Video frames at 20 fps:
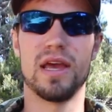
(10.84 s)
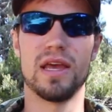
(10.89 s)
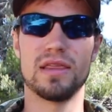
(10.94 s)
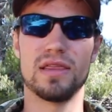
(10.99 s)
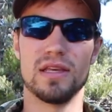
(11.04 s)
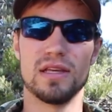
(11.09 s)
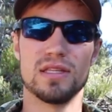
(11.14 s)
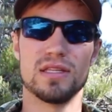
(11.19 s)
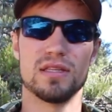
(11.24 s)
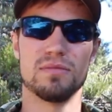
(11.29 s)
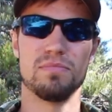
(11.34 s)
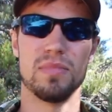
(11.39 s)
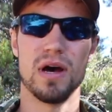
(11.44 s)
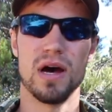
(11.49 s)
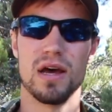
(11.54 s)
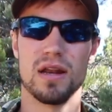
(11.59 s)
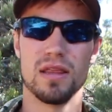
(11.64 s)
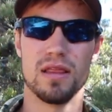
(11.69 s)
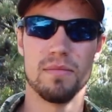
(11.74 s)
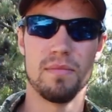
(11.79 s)
at this
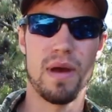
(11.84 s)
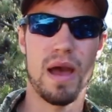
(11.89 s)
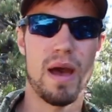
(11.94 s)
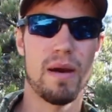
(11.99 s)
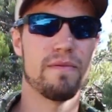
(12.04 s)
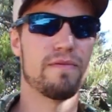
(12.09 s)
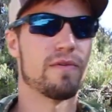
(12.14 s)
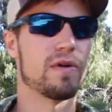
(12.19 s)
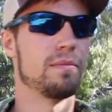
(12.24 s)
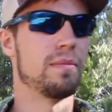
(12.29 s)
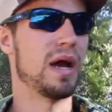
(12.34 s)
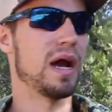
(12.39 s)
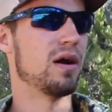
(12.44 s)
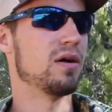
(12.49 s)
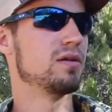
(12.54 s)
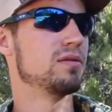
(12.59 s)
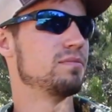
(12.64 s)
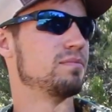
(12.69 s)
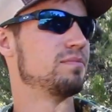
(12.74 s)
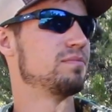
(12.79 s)
spot on the map for
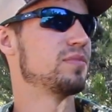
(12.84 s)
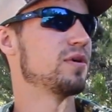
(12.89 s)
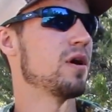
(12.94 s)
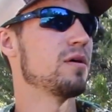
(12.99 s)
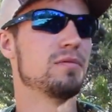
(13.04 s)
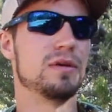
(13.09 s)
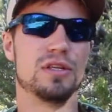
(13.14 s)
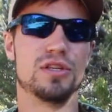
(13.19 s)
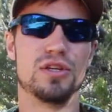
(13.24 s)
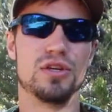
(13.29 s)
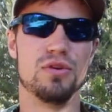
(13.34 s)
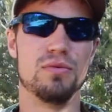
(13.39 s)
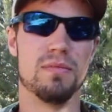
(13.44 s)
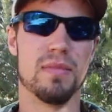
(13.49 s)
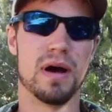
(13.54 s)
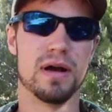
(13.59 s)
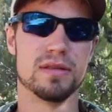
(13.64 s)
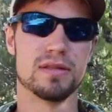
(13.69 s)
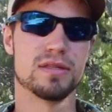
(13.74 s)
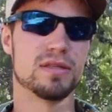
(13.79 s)
about probably 2
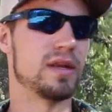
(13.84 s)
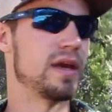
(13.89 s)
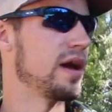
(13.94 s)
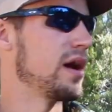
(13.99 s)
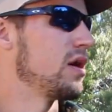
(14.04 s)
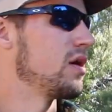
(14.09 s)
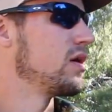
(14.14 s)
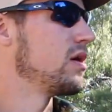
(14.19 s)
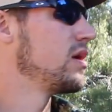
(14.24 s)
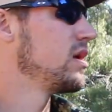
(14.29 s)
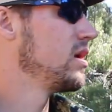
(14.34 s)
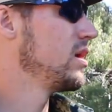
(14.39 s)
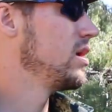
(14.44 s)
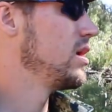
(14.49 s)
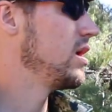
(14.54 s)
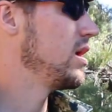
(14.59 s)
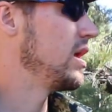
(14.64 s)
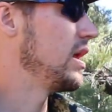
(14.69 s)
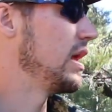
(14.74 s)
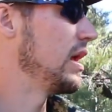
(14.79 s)
months now,
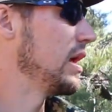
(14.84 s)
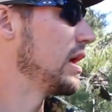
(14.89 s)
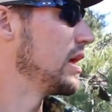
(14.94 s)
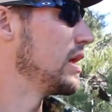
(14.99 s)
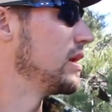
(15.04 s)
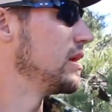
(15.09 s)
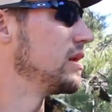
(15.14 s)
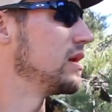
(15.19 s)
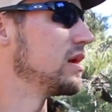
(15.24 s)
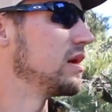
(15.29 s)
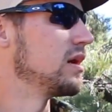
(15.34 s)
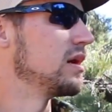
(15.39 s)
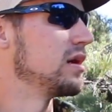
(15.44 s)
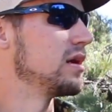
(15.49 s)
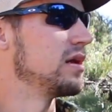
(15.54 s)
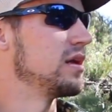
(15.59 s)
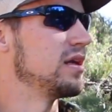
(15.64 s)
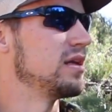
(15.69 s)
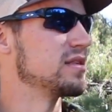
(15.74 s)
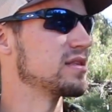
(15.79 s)
and
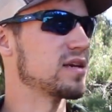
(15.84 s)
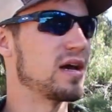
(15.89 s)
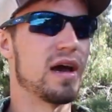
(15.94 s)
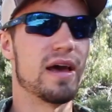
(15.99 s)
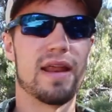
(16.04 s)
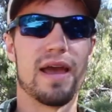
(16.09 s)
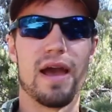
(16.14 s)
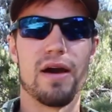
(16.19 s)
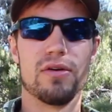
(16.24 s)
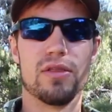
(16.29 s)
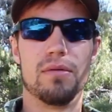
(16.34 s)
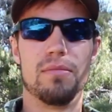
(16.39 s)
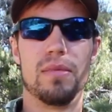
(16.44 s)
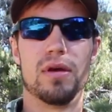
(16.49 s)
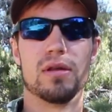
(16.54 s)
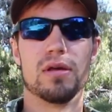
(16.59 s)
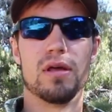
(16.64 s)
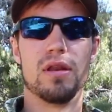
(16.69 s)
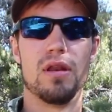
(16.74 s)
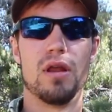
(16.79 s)
it's kind of out in the
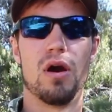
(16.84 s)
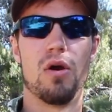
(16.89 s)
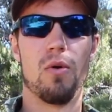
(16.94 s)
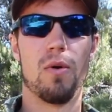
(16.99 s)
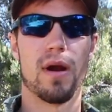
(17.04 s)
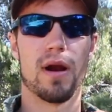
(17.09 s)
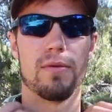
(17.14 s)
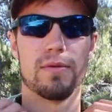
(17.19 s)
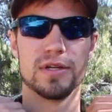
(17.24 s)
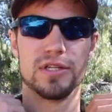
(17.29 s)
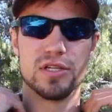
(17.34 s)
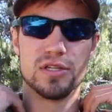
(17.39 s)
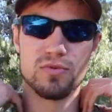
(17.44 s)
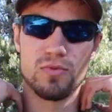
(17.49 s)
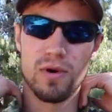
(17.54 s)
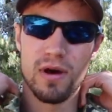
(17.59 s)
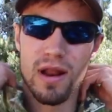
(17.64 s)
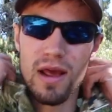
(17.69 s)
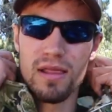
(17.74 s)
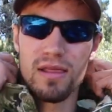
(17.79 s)
middle of nowhere, which is
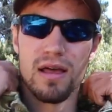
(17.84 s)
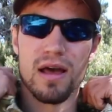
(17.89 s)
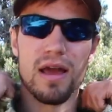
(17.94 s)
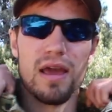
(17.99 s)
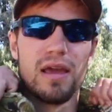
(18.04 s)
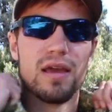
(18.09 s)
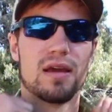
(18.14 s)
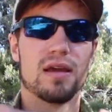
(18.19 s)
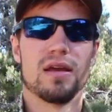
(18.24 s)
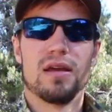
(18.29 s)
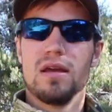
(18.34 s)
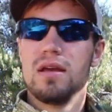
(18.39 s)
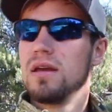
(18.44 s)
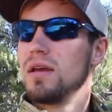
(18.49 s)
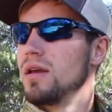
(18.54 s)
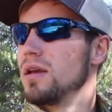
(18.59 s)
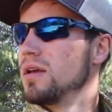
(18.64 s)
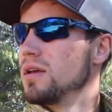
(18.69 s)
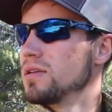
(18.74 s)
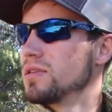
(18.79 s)
what I like.
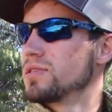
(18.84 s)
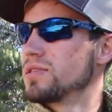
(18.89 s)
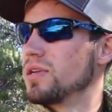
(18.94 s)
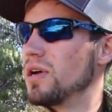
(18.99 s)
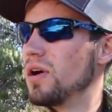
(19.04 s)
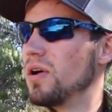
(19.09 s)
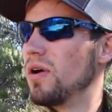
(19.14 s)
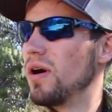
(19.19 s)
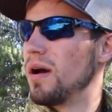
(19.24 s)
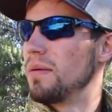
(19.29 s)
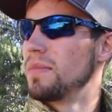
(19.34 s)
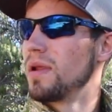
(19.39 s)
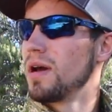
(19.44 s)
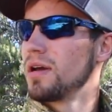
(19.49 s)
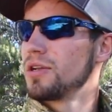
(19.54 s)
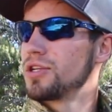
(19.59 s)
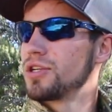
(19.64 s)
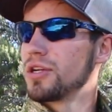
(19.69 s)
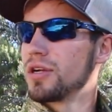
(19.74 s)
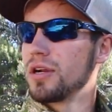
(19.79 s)
So I'm
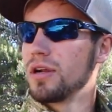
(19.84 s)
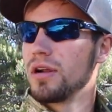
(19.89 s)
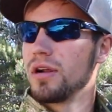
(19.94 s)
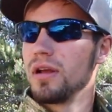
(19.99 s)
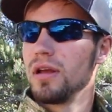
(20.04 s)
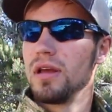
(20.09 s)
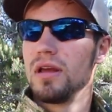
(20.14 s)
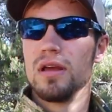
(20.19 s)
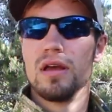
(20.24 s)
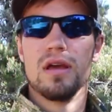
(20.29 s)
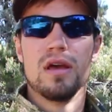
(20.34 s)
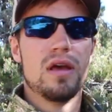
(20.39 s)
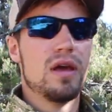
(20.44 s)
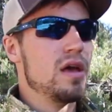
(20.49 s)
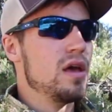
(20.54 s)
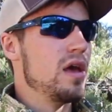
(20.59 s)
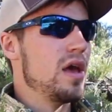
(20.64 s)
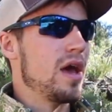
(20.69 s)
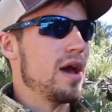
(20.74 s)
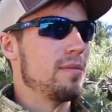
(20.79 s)
not sure
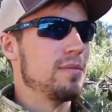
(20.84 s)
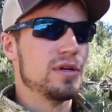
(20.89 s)
how